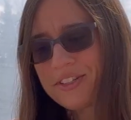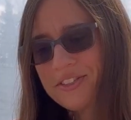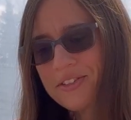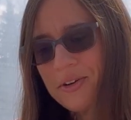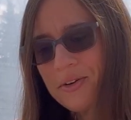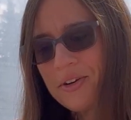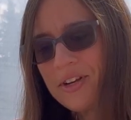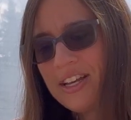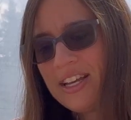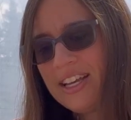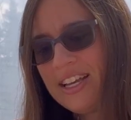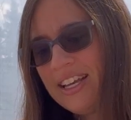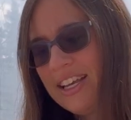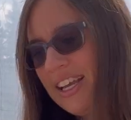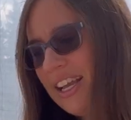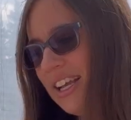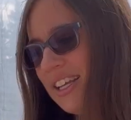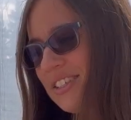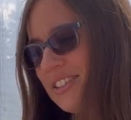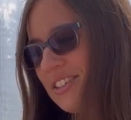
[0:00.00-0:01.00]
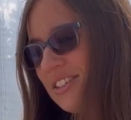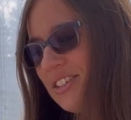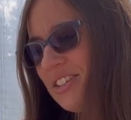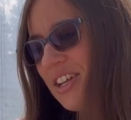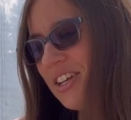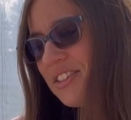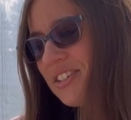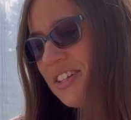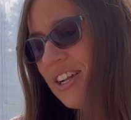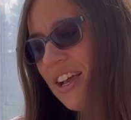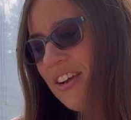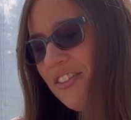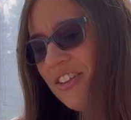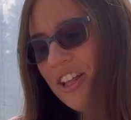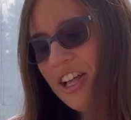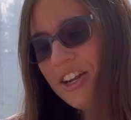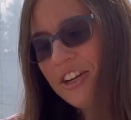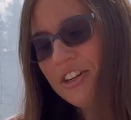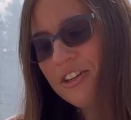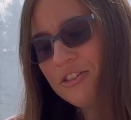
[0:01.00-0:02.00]
So it doesn't have a
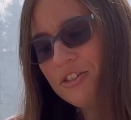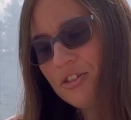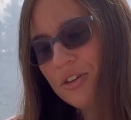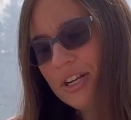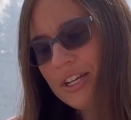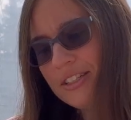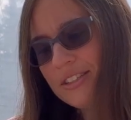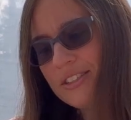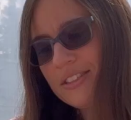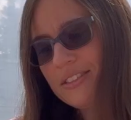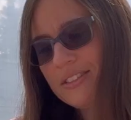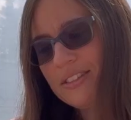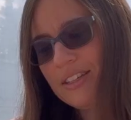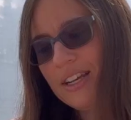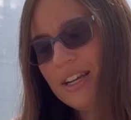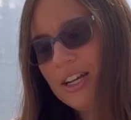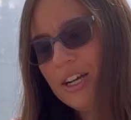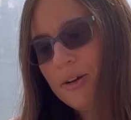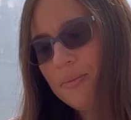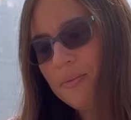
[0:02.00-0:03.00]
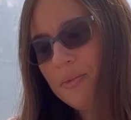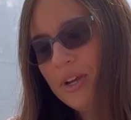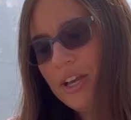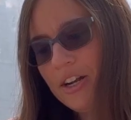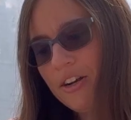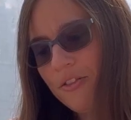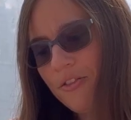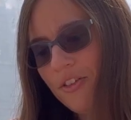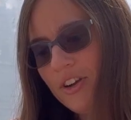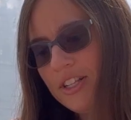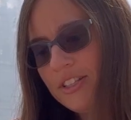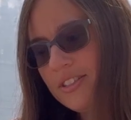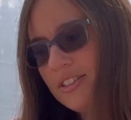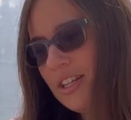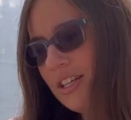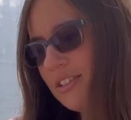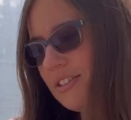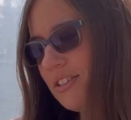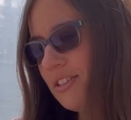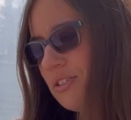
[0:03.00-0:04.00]
lot of nutrients. Um, we had our friends
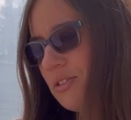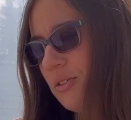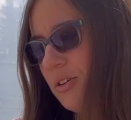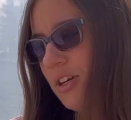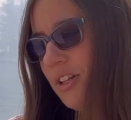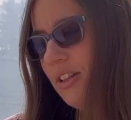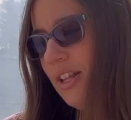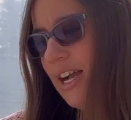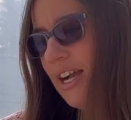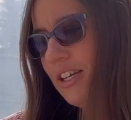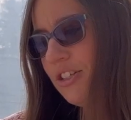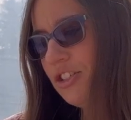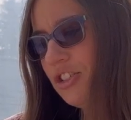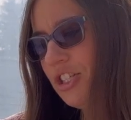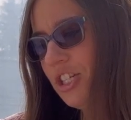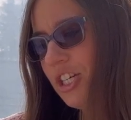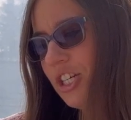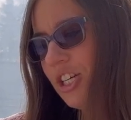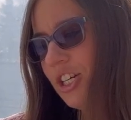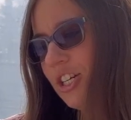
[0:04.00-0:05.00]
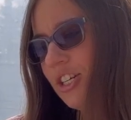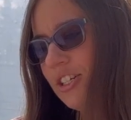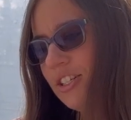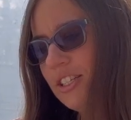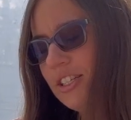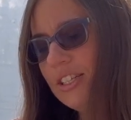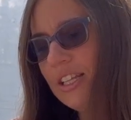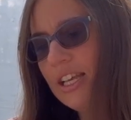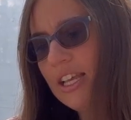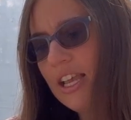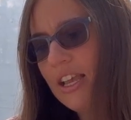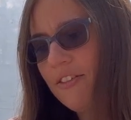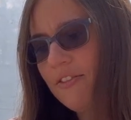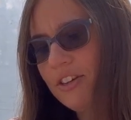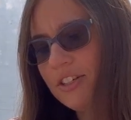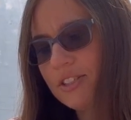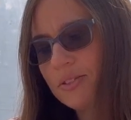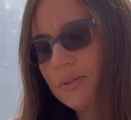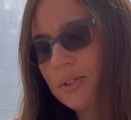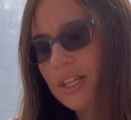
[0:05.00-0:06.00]
test the soil last year and they gave
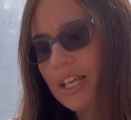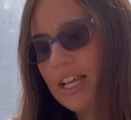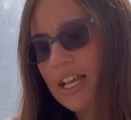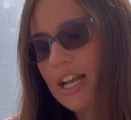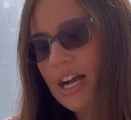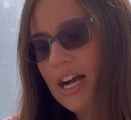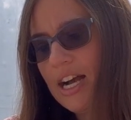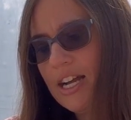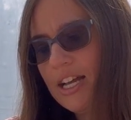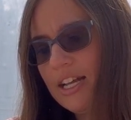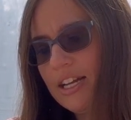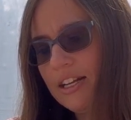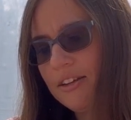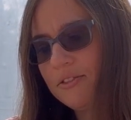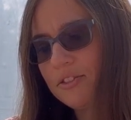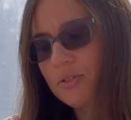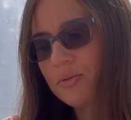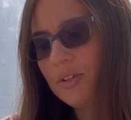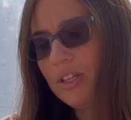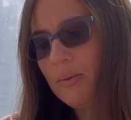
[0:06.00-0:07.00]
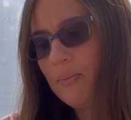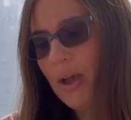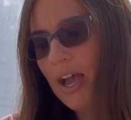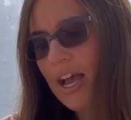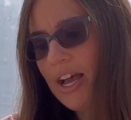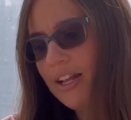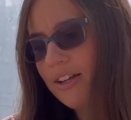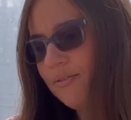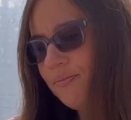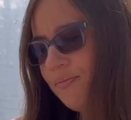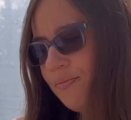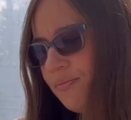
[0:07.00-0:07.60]
us what they got and it was really bad.